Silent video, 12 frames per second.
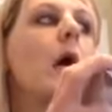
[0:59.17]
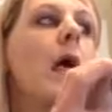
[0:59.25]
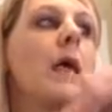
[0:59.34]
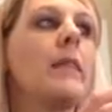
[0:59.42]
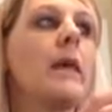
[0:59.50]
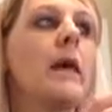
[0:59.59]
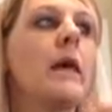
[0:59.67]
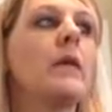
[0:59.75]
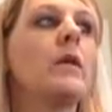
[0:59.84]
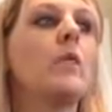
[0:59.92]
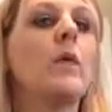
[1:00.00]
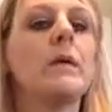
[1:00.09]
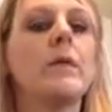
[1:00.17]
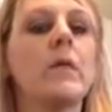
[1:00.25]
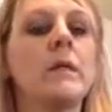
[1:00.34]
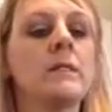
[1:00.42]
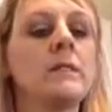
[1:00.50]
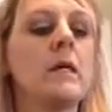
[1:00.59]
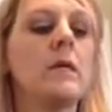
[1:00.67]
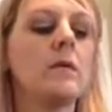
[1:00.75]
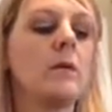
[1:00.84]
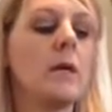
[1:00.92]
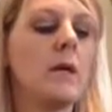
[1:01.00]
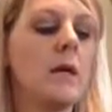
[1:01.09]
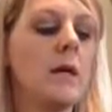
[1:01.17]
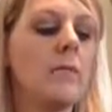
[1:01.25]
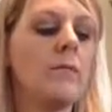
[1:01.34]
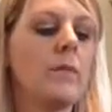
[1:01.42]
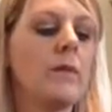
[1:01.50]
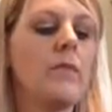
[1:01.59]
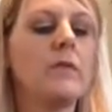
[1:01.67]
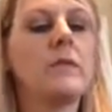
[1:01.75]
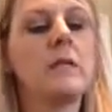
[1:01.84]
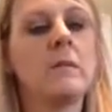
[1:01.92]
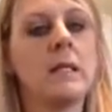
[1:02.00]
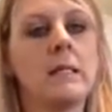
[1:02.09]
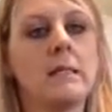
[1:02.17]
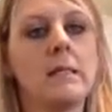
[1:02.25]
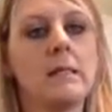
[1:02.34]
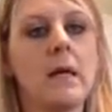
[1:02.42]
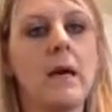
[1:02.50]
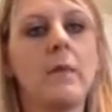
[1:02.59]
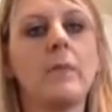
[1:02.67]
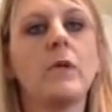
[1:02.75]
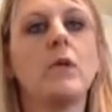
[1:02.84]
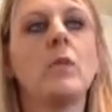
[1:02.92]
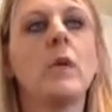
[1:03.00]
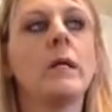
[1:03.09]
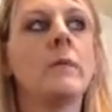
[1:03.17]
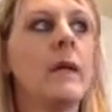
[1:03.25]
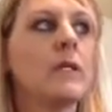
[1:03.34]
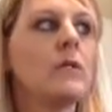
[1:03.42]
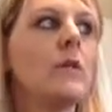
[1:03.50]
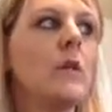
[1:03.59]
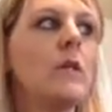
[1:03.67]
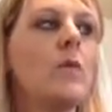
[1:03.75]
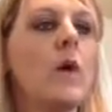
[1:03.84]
And then once they're the, the 15 minutes is up, you want to make sure that the